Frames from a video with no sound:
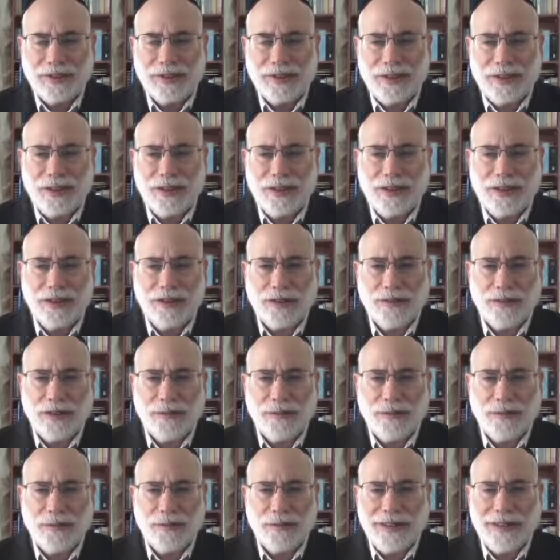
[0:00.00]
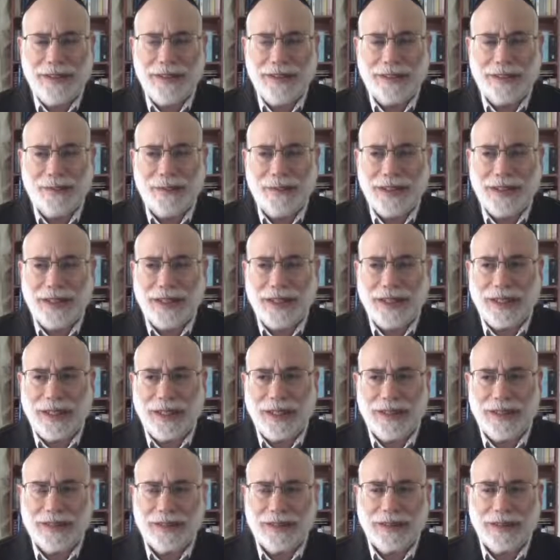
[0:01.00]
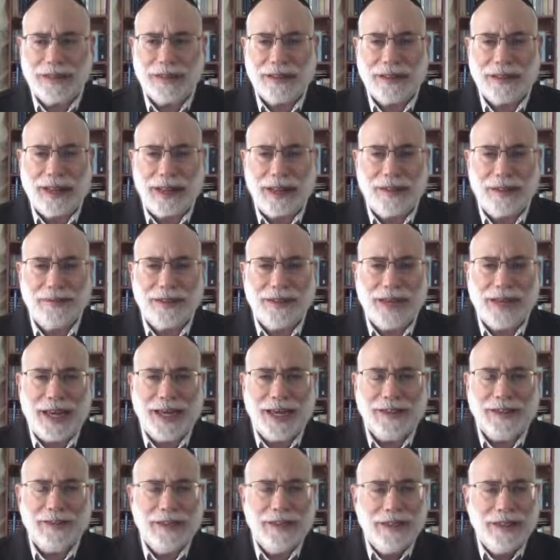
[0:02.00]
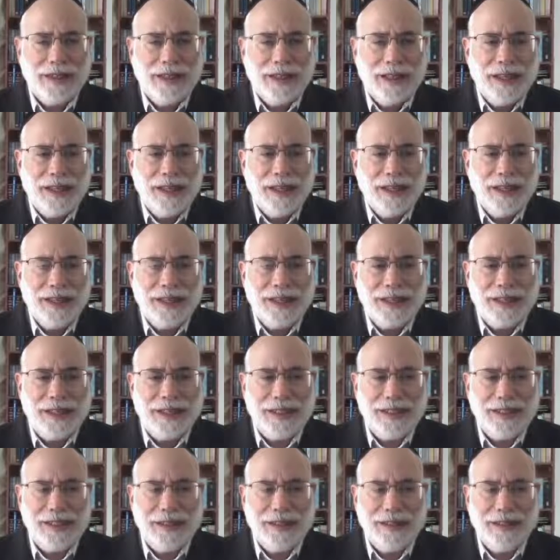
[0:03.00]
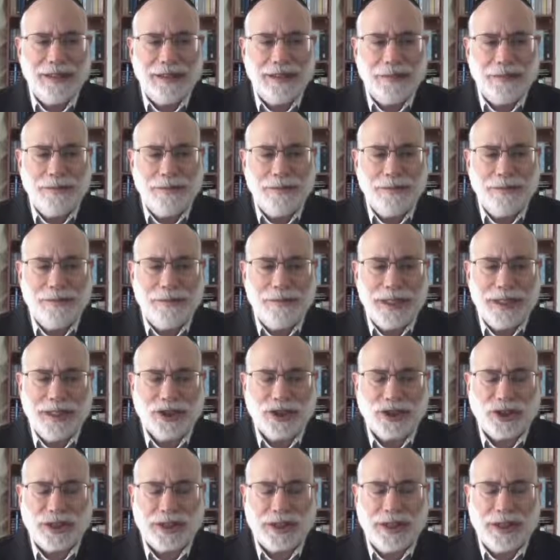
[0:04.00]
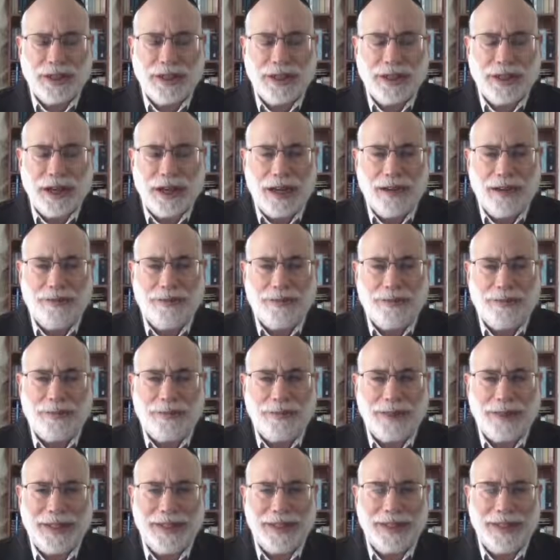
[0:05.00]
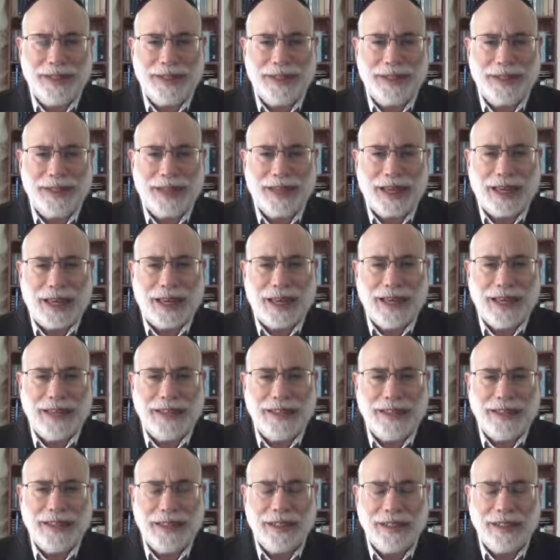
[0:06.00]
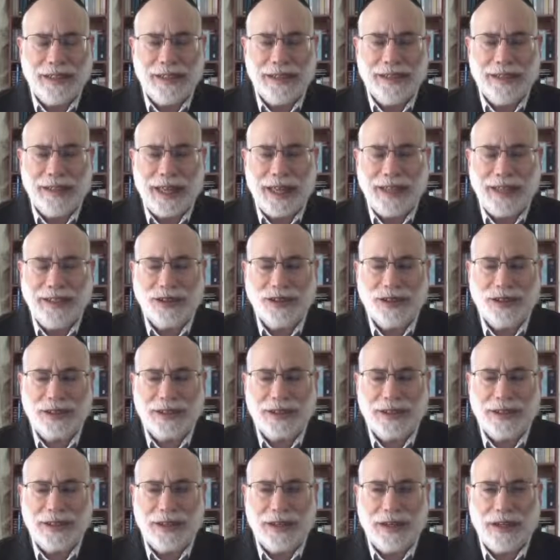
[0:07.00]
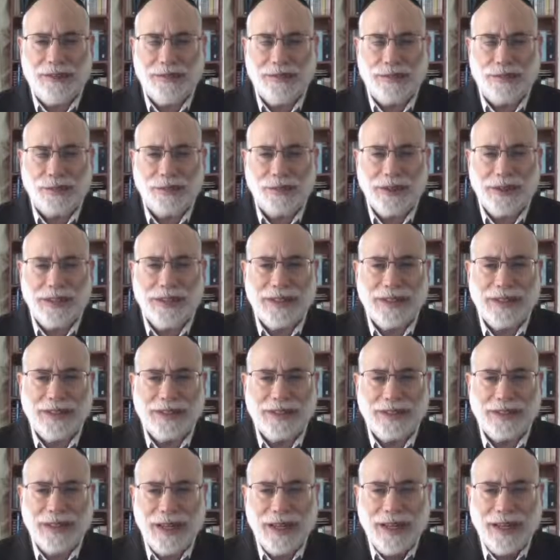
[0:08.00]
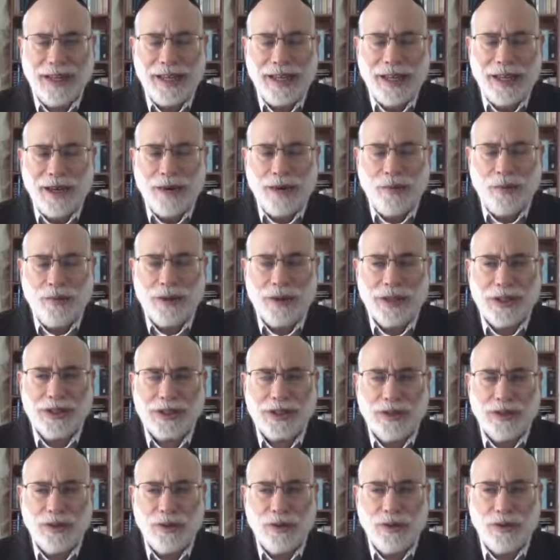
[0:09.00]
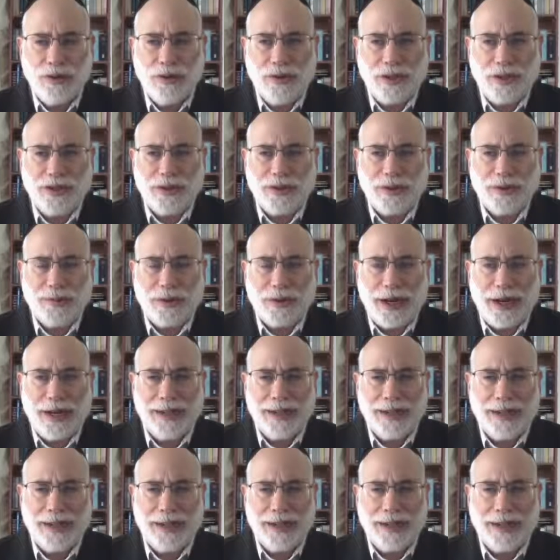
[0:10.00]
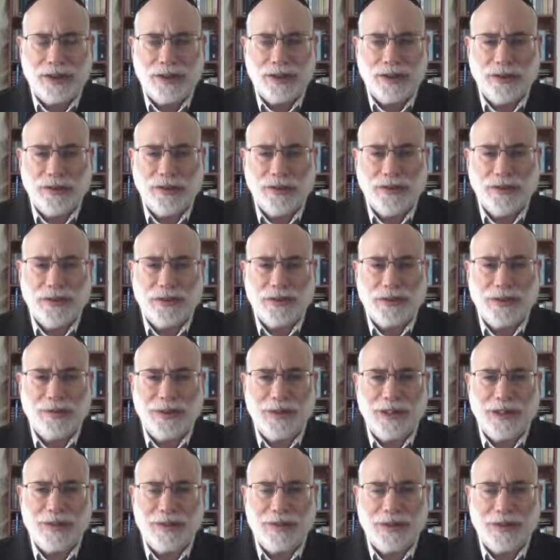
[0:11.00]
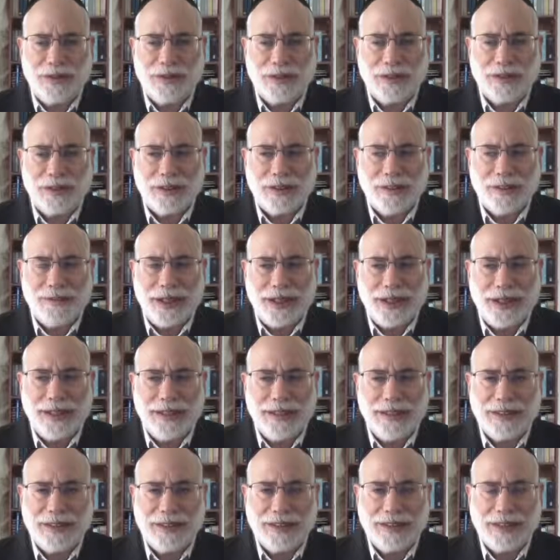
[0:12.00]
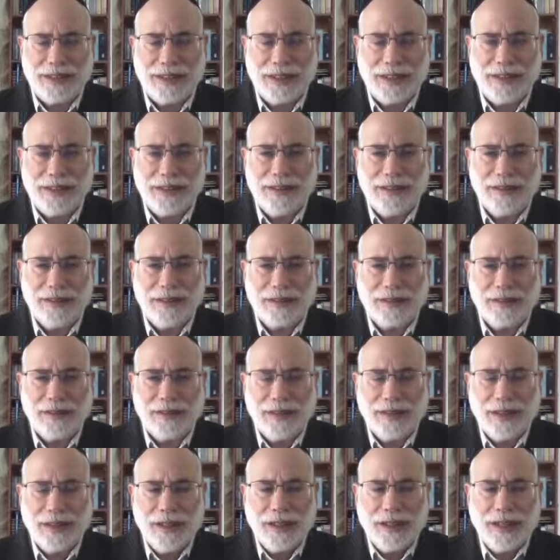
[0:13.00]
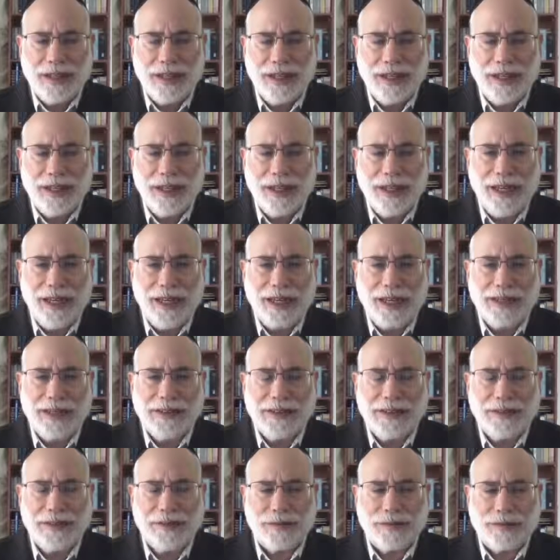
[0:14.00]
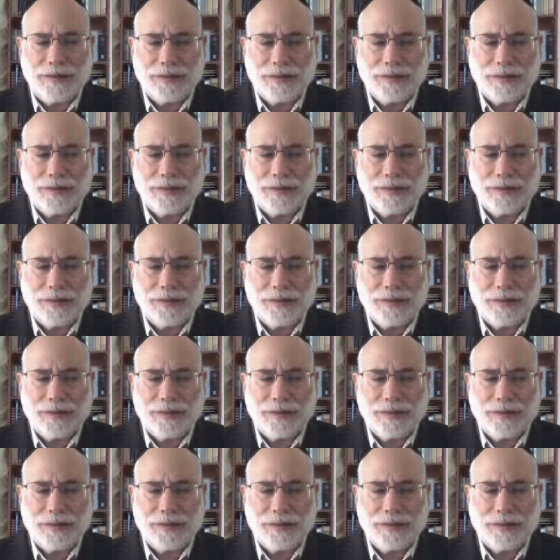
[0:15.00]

the Europeans began to claim that the mission of being a nation of priests was lost by the Jews because of their many sins and